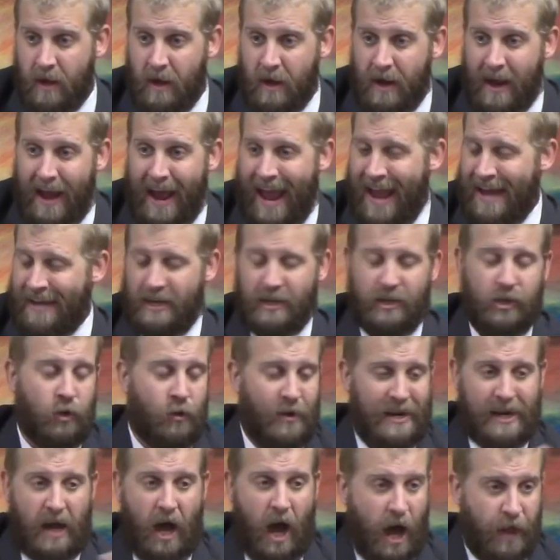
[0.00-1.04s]
and to
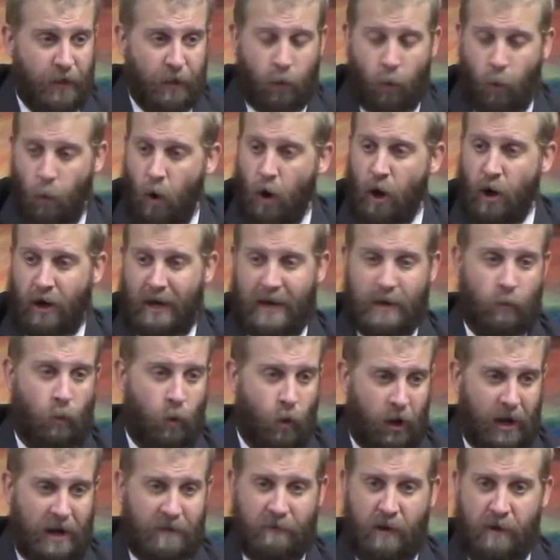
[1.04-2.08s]
doing other work and
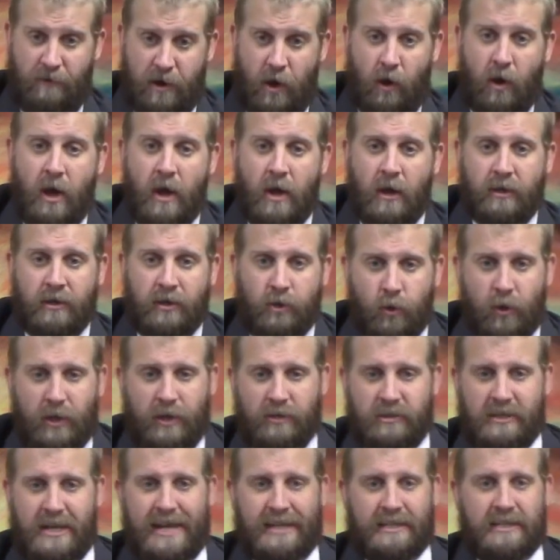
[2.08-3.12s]
working for everyone, doing
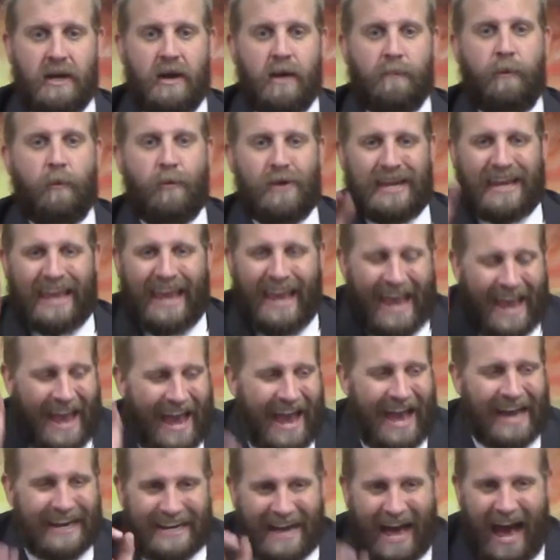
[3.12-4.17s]
those things. But we
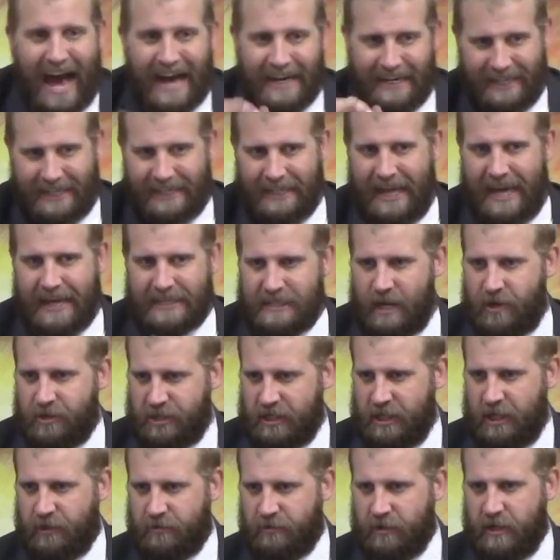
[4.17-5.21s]
cannot neglect our
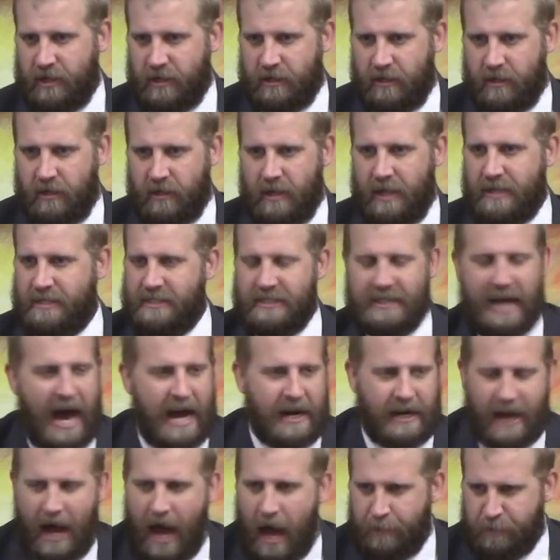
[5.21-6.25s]
children. It's not
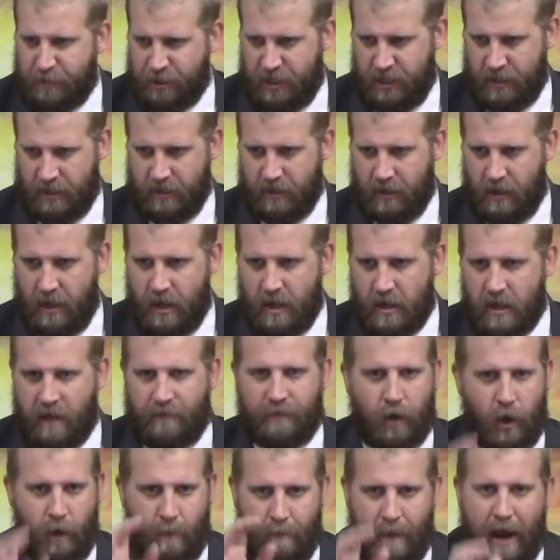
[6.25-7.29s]
an option. If
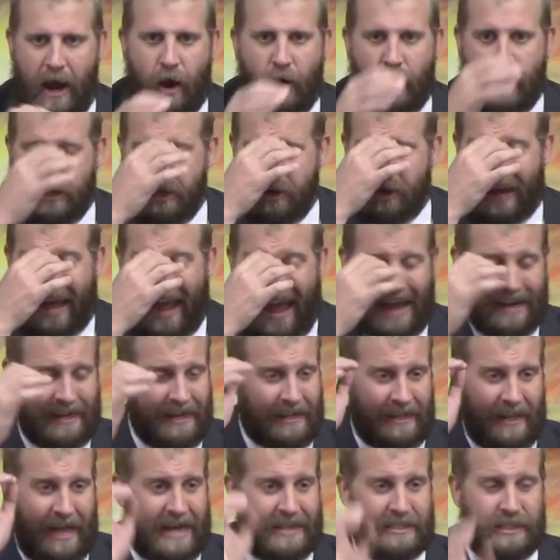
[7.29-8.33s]
you're married, you can't
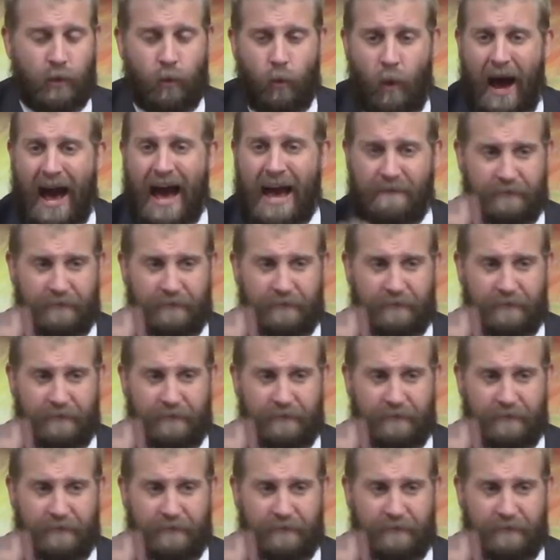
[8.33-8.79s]
neglect your wife or